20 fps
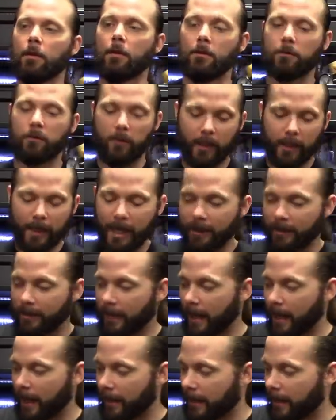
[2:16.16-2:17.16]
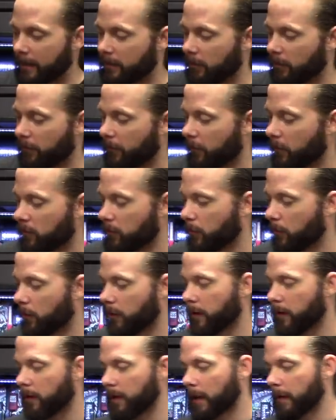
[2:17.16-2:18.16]
So I got that. That's the first
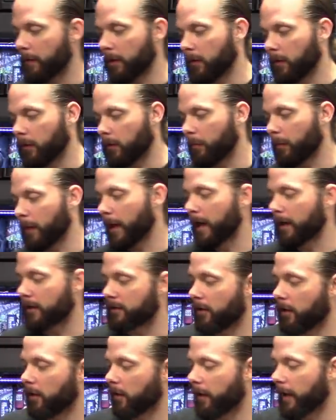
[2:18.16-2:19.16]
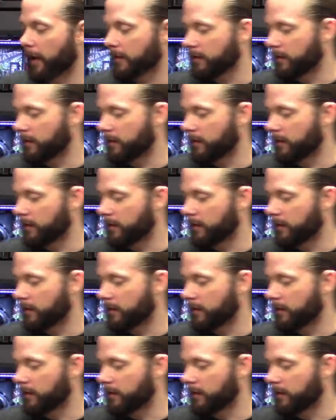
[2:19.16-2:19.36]
one. Came in a little box and all that